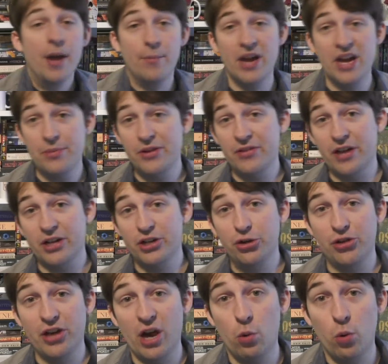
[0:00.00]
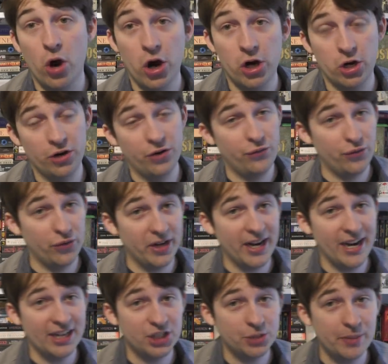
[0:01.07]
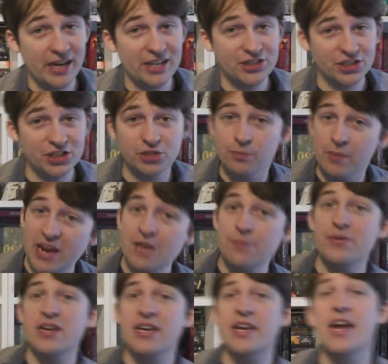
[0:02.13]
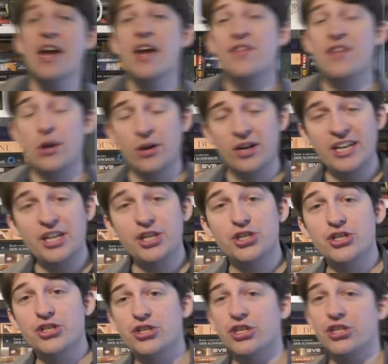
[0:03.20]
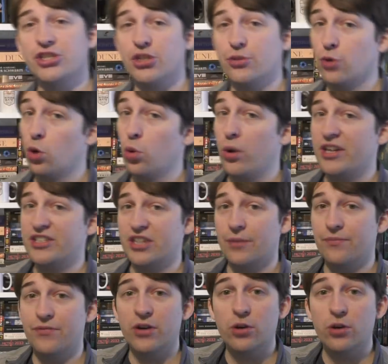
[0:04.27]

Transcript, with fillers: Maybe they do that work on a freelance basis. Maybe their allegiances are always up for